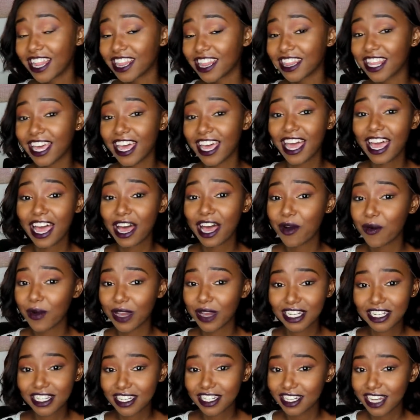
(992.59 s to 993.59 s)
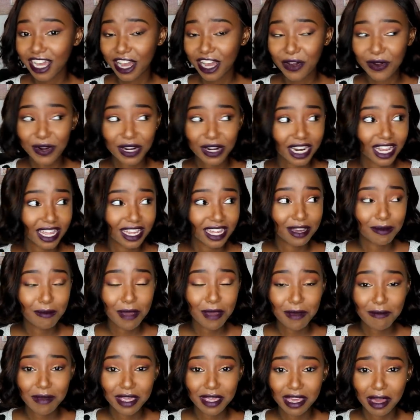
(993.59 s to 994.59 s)
The hair went down like
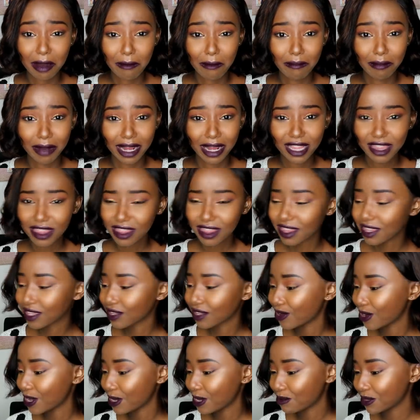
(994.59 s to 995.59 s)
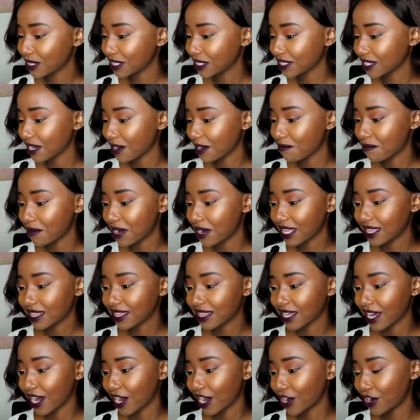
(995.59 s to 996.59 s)
maybe almost a
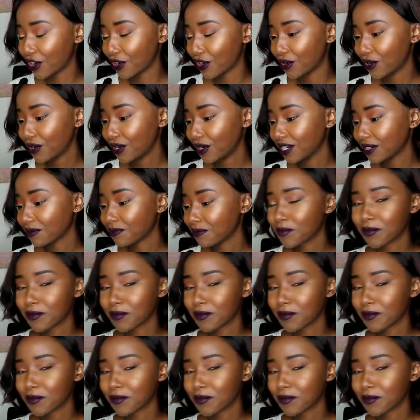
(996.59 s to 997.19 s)
month ago.